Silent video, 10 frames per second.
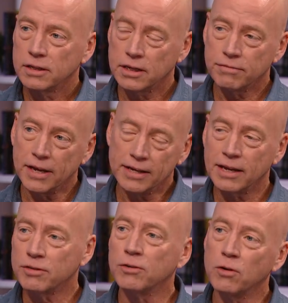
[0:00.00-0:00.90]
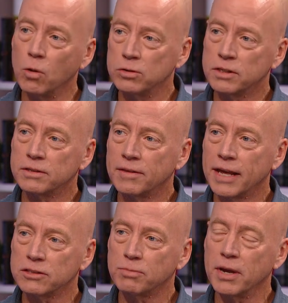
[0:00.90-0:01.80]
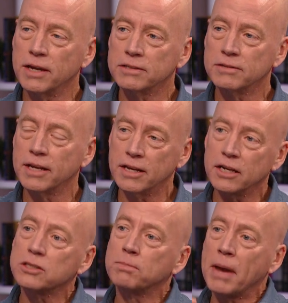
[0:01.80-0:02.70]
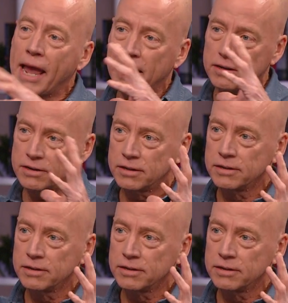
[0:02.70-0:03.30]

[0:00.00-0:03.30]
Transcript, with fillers: and if they can get their nose into that space, they can expand